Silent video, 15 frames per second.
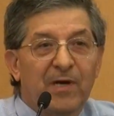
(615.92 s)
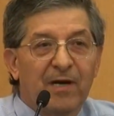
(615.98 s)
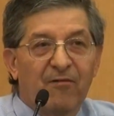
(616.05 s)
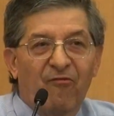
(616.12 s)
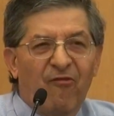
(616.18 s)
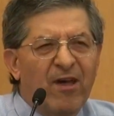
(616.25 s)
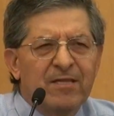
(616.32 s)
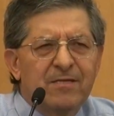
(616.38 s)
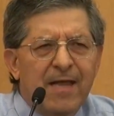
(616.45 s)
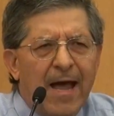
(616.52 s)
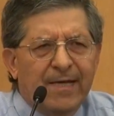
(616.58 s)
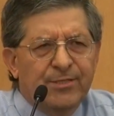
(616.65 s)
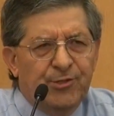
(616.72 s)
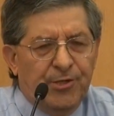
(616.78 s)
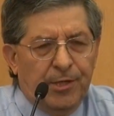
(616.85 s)
are
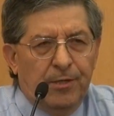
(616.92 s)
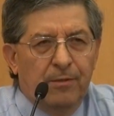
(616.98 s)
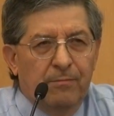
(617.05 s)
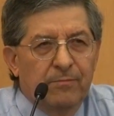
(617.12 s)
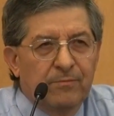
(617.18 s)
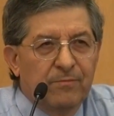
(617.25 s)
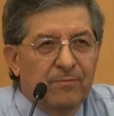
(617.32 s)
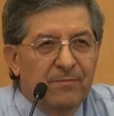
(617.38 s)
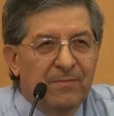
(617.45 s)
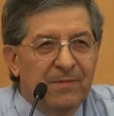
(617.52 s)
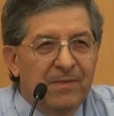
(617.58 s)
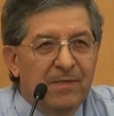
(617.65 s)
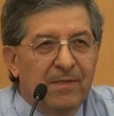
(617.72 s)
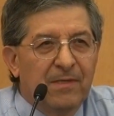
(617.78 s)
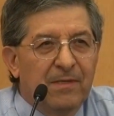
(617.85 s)
fantastic,
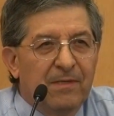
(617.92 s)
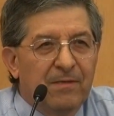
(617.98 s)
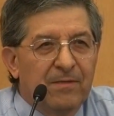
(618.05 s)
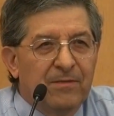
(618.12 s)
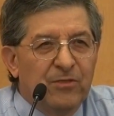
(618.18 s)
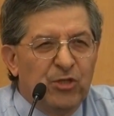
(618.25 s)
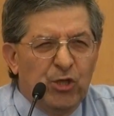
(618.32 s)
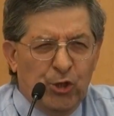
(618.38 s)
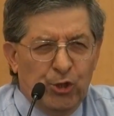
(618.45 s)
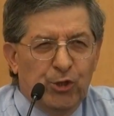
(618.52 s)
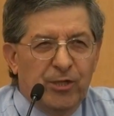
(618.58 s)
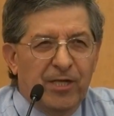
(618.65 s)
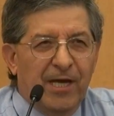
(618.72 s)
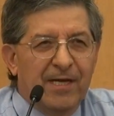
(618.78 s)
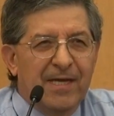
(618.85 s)

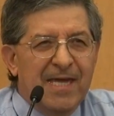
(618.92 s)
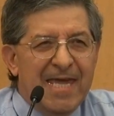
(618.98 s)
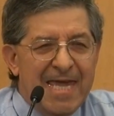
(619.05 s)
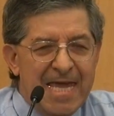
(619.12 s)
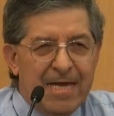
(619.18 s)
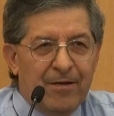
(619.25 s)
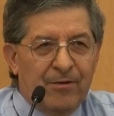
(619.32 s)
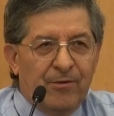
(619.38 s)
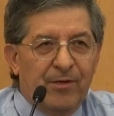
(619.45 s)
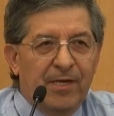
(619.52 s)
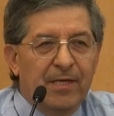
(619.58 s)
just like here